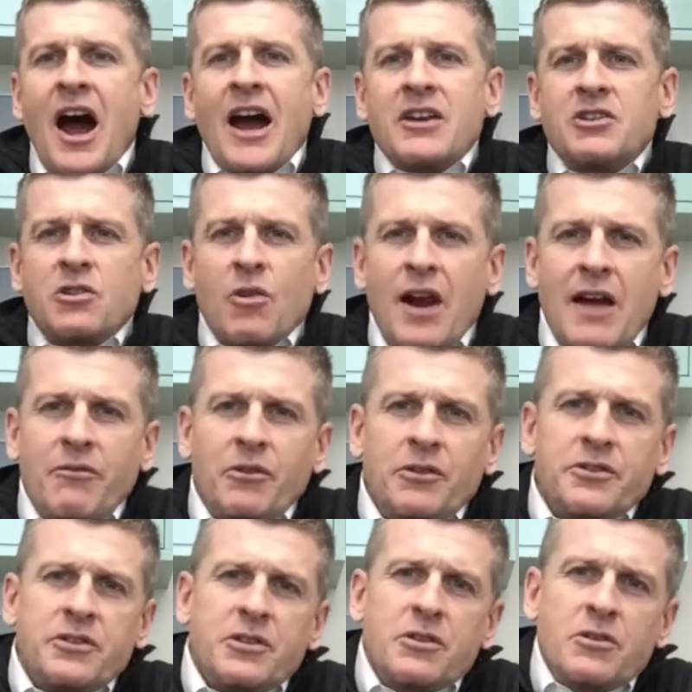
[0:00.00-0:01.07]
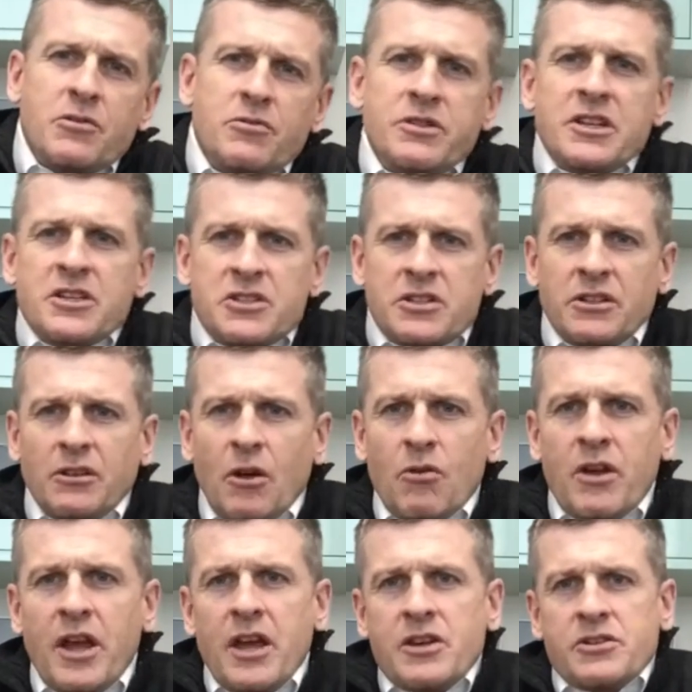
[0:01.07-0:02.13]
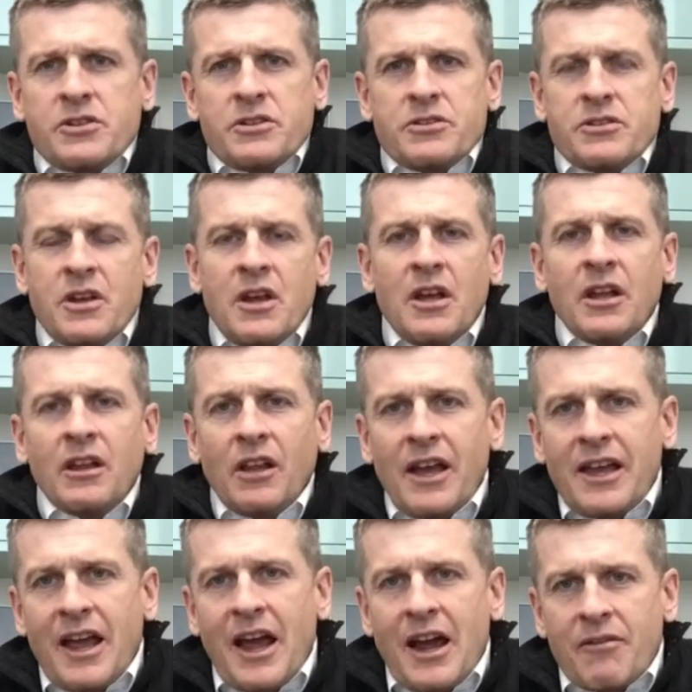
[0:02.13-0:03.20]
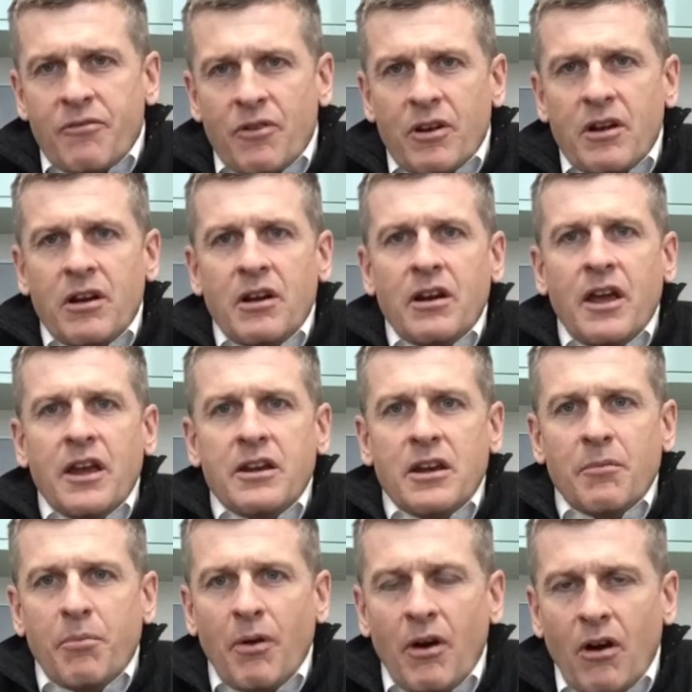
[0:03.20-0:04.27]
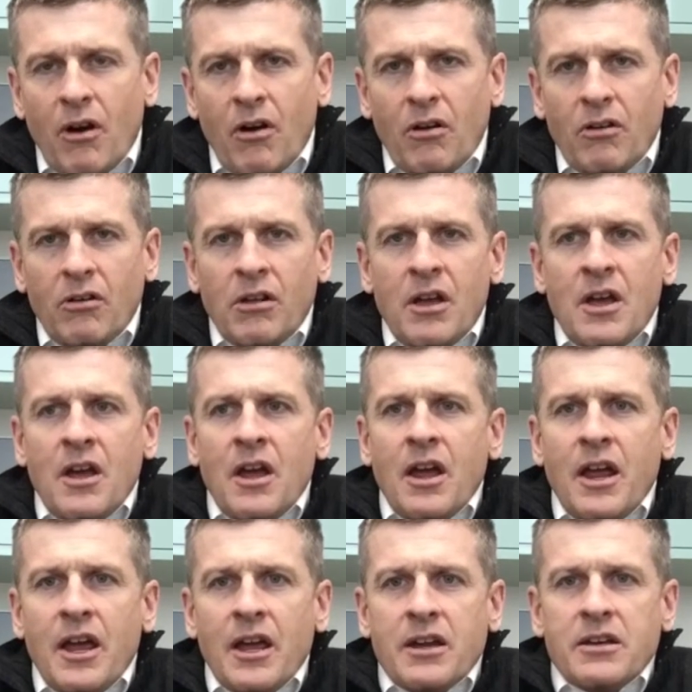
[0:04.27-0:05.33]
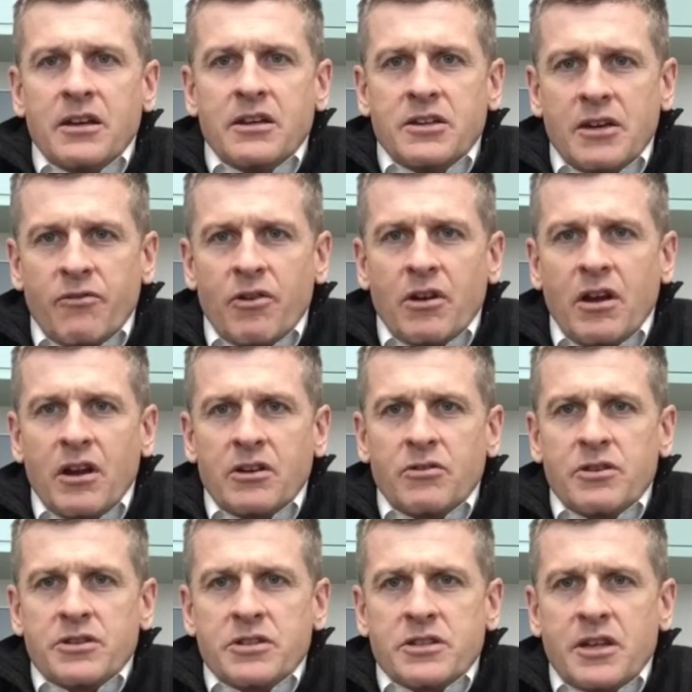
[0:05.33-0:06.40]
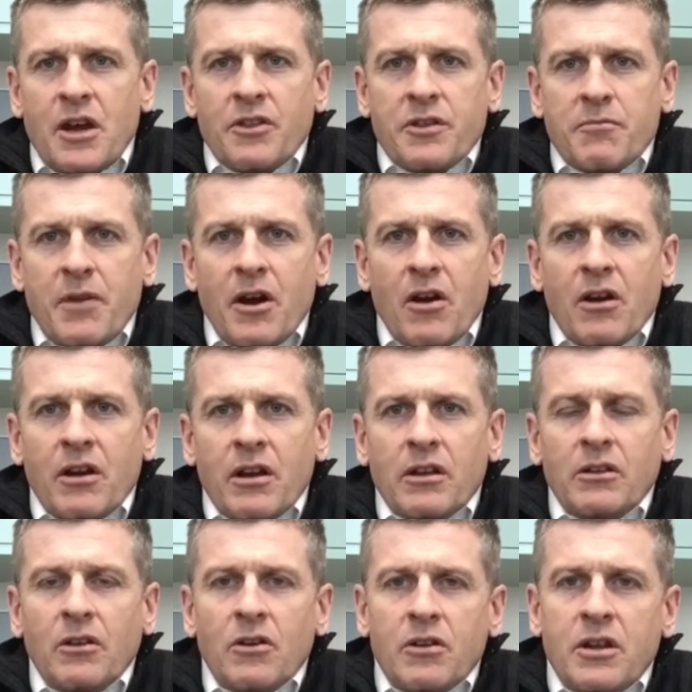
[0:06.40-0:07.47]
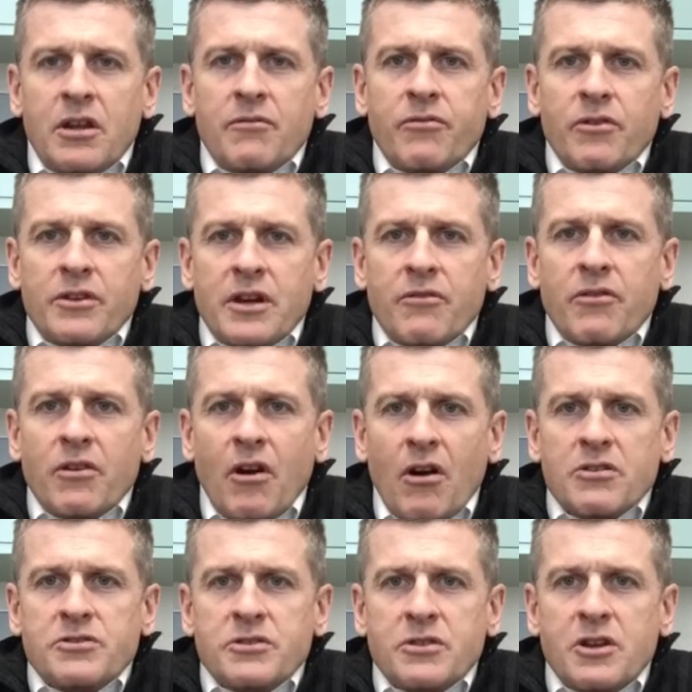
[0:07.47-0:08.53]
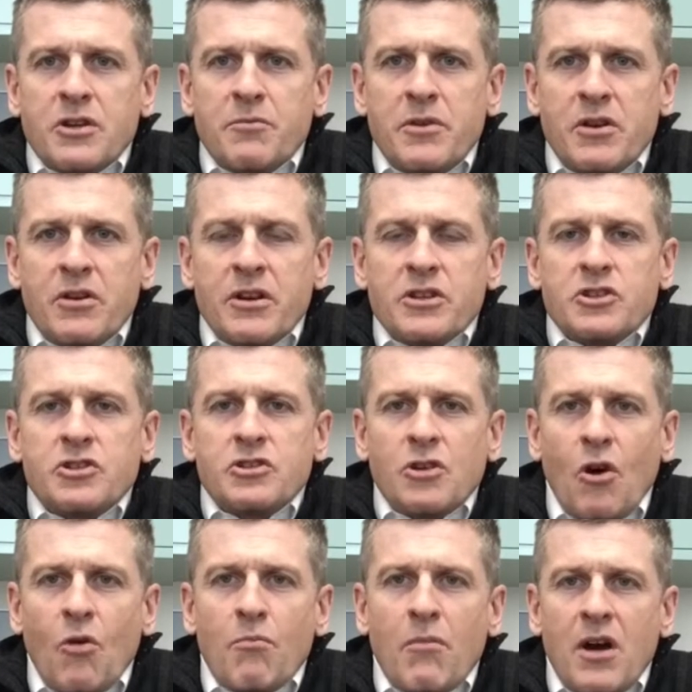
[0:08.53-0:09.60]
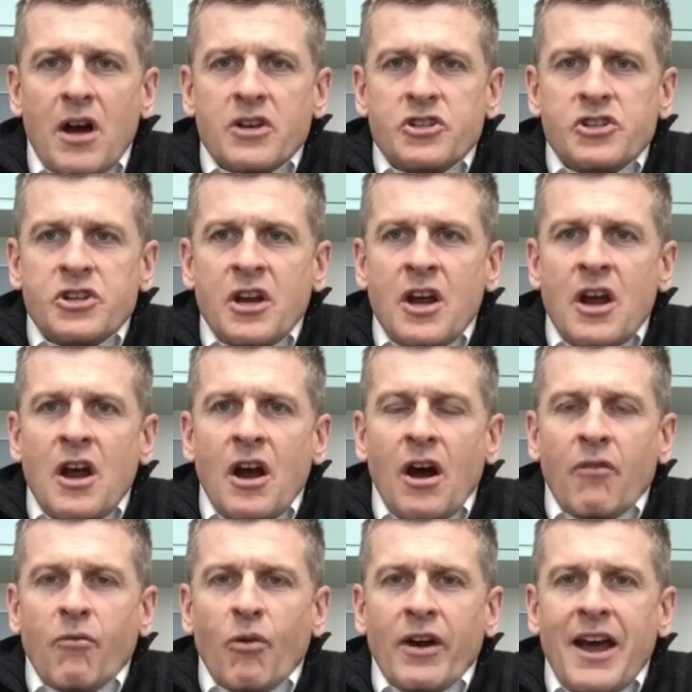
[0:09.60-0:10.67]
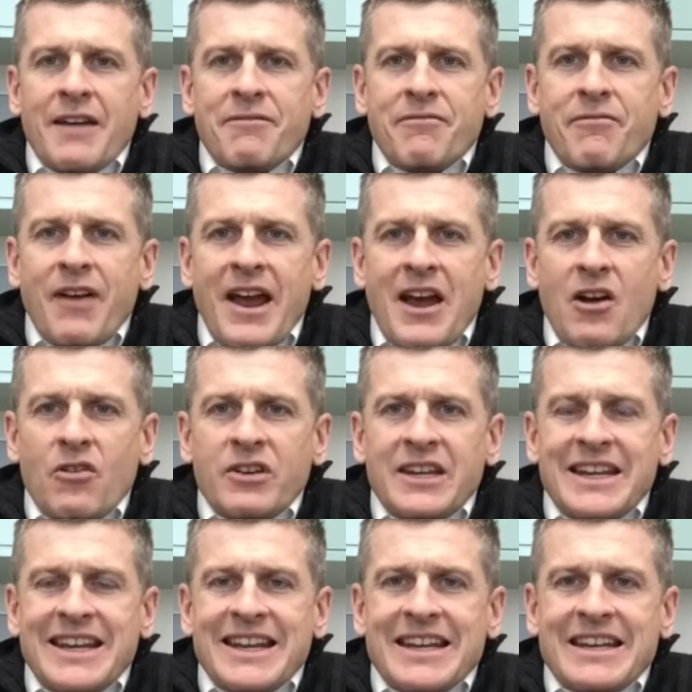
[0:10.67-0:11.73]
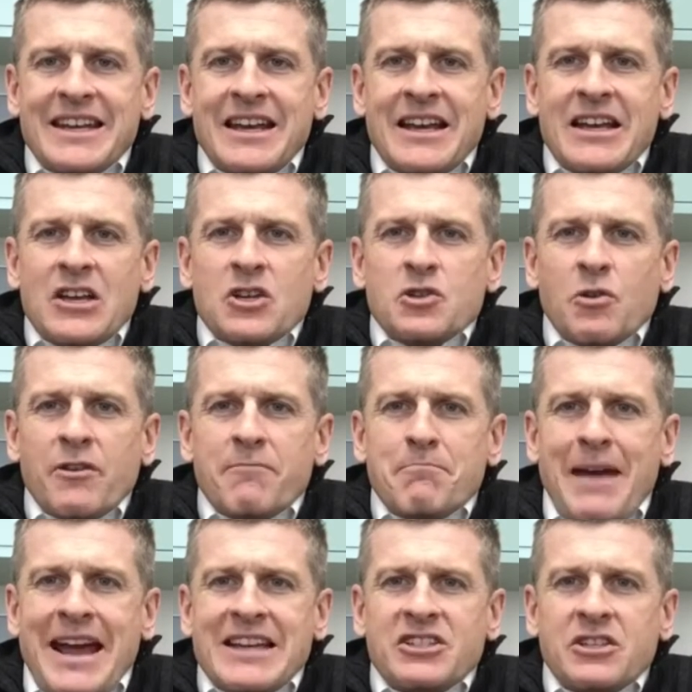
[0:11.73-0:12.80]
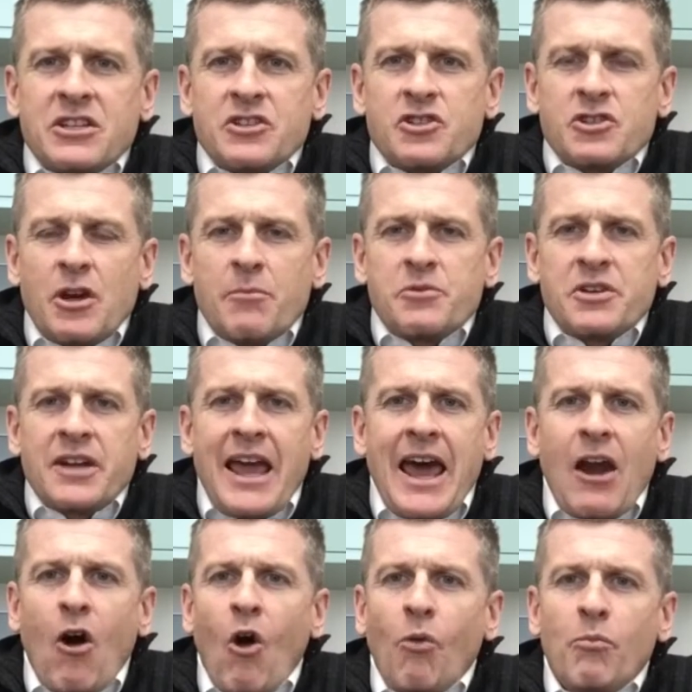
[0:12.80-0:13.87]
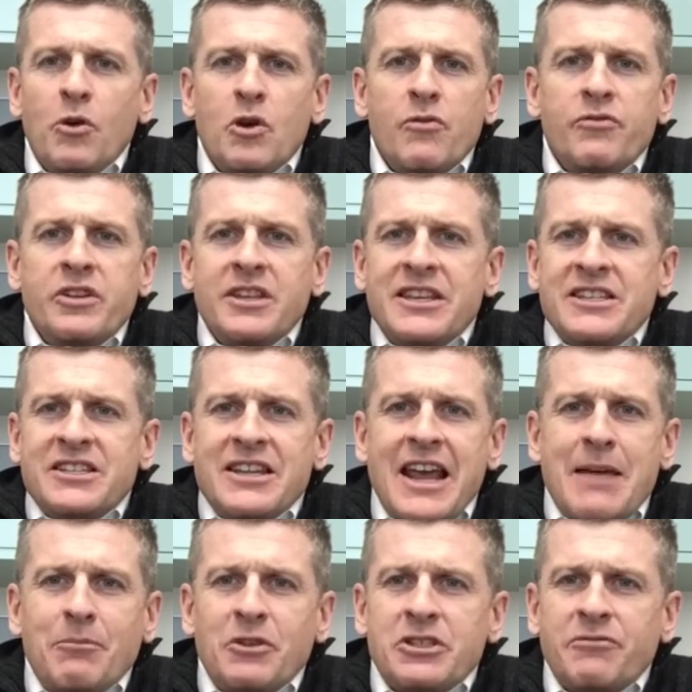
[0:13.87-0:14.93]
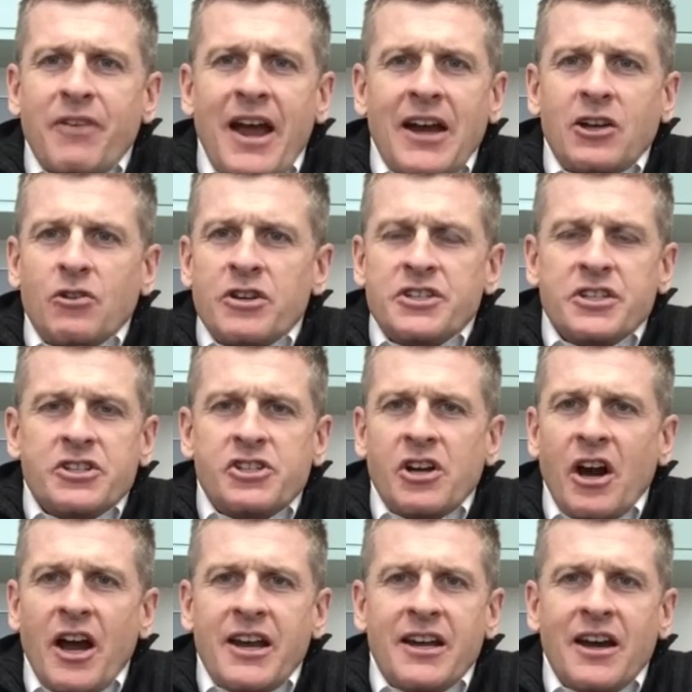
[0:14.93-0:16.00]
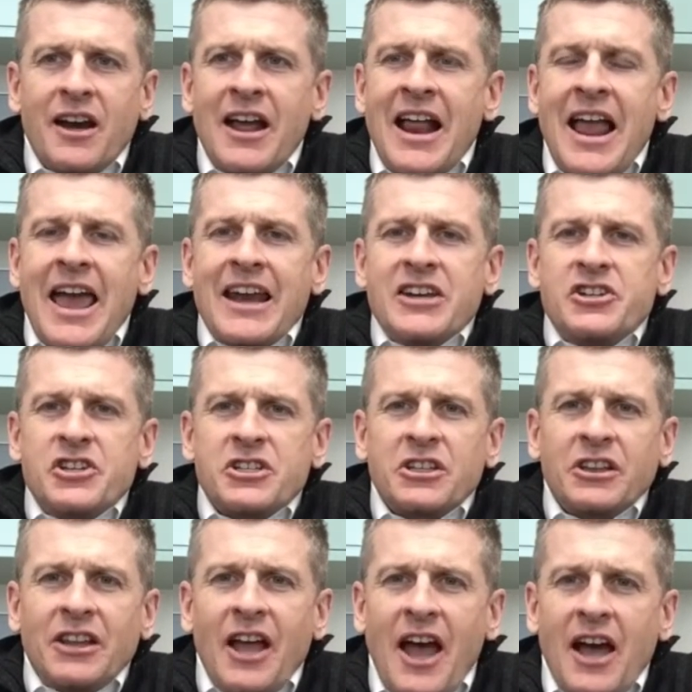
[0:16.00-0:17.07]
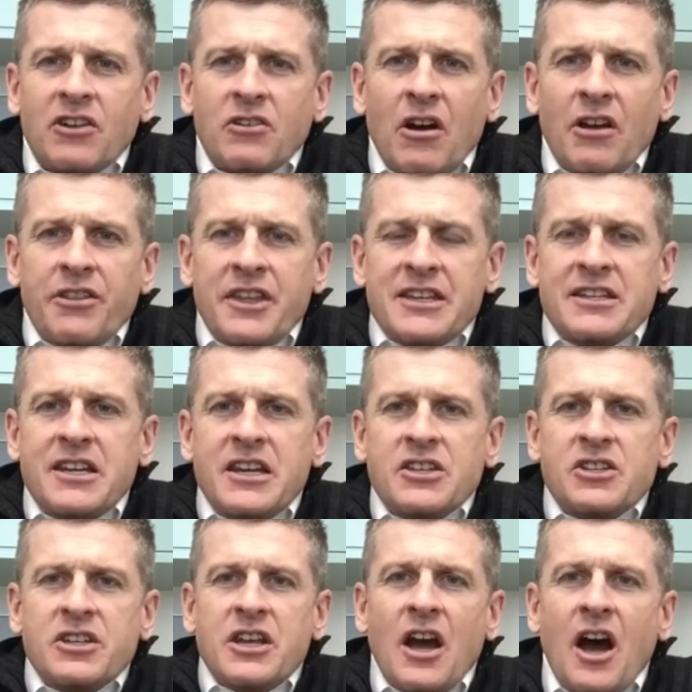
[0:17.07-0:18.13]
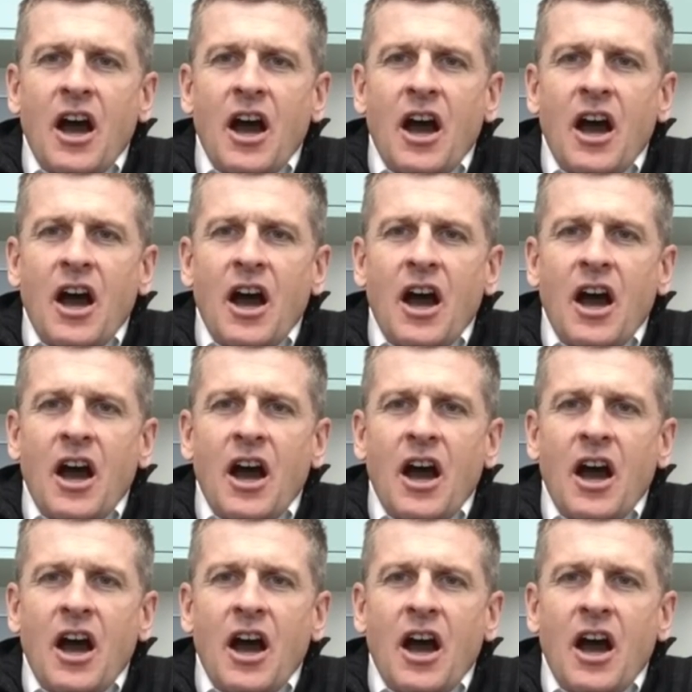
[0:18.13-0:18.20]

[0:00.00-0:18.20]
I traveled to distant locations like Africa and Nepal and different countries in South America looking for different artisan communities. So much of what I found in sort of mass consumption had all moved to these nameless factories in China and it just lacked authenticity.